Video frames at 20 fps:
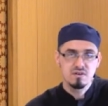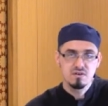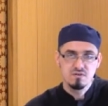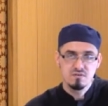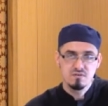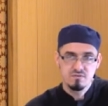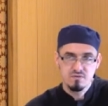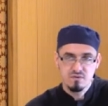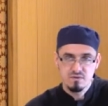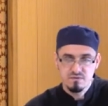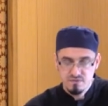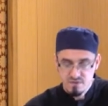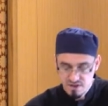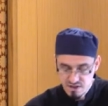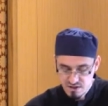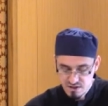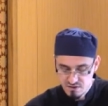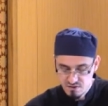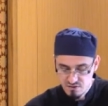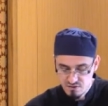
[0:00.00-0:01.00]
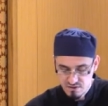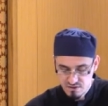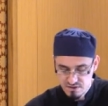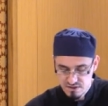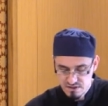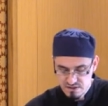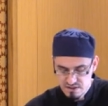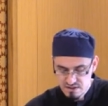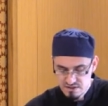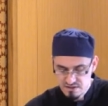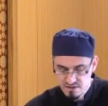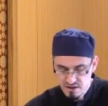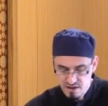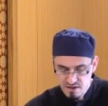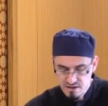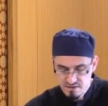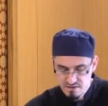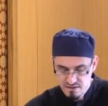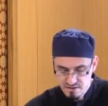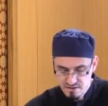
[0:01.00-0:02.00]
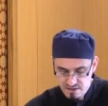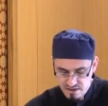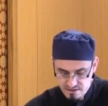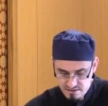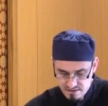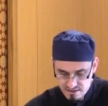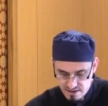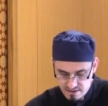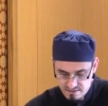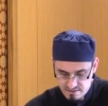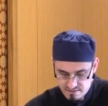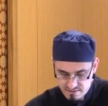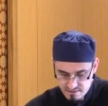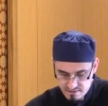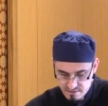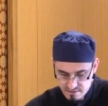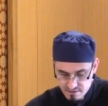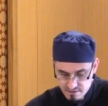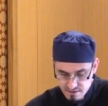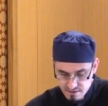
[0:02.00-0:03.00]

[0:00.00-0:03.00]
in you fulfilling your desires in that sense.